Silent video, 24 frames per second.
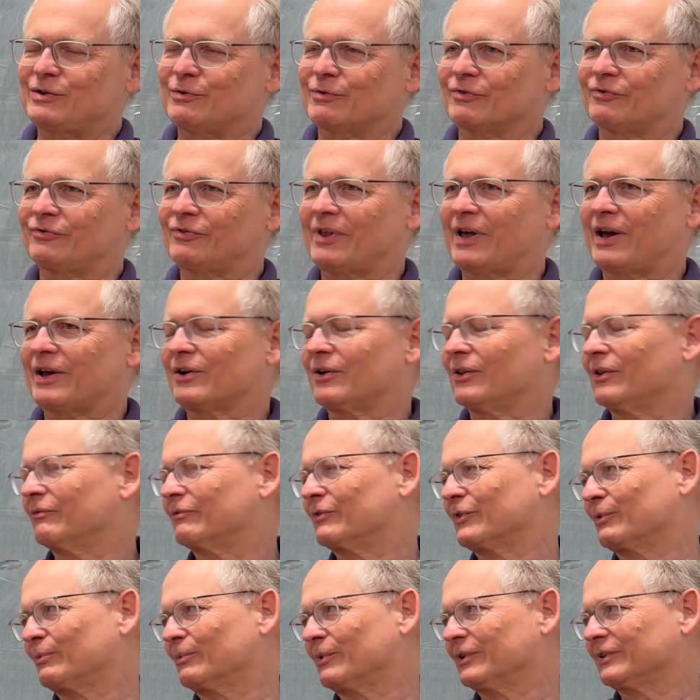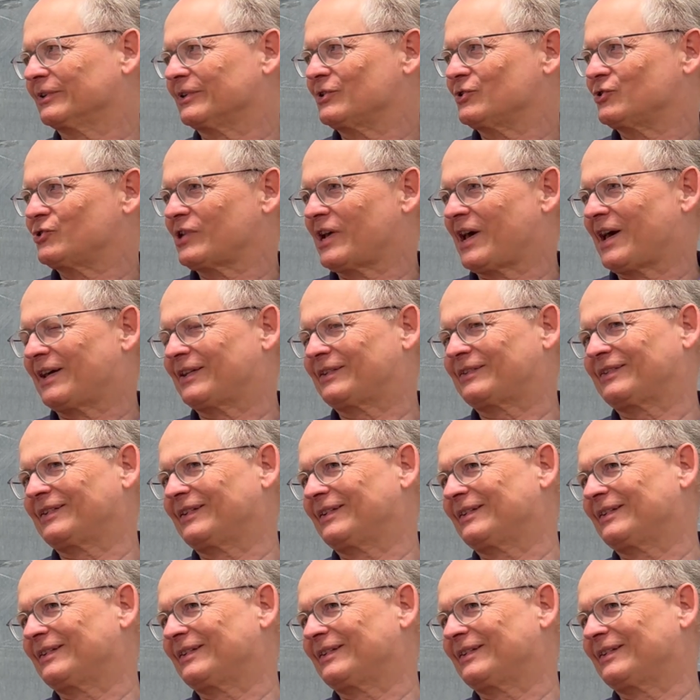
you were flying all over the world in jets.